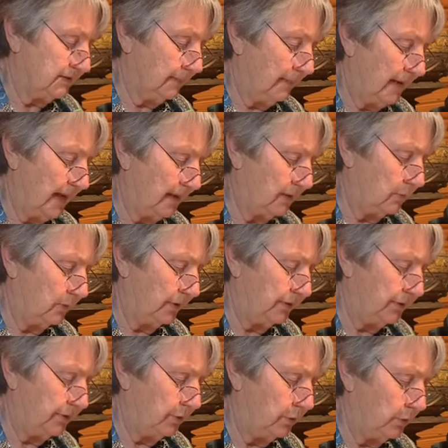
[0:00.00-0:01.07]
the matter
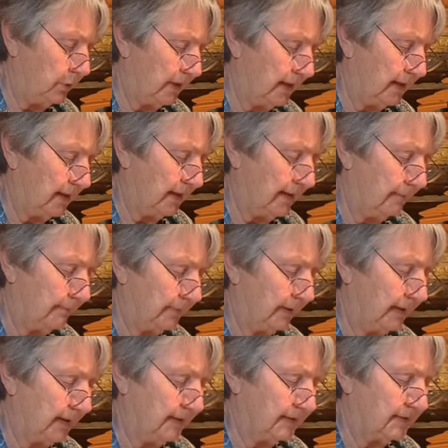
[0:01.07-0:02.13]
with you getting up
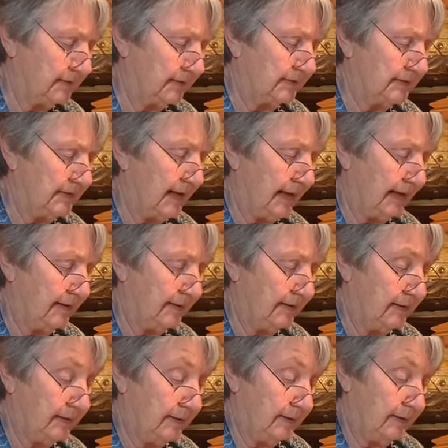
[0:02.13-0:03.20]
late in the day?
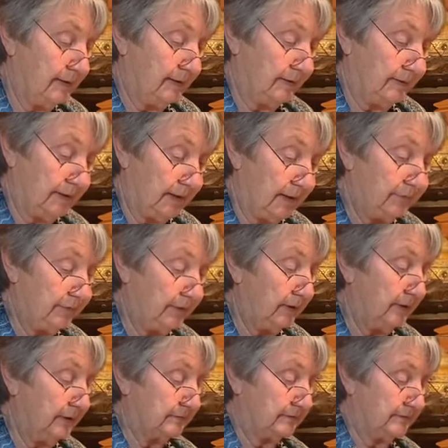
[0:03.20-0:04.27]

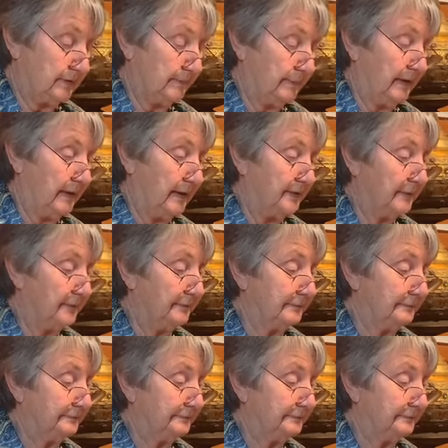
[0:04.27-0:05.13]
Nothing is the matter